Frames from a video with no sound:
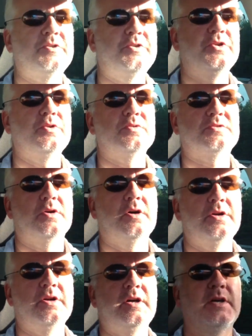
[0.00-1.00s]
to-dos
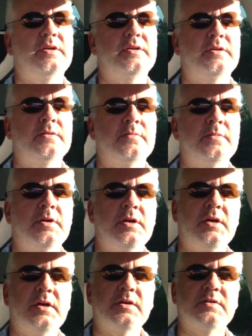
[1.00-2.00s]
are uh,
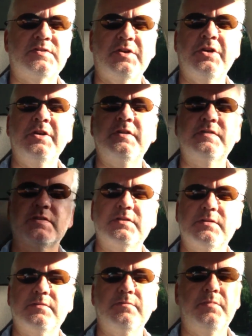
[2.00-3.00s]
synced,
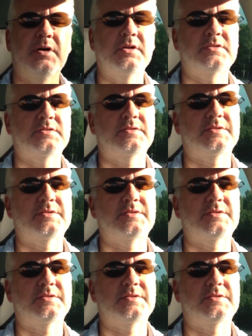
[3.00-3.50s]
but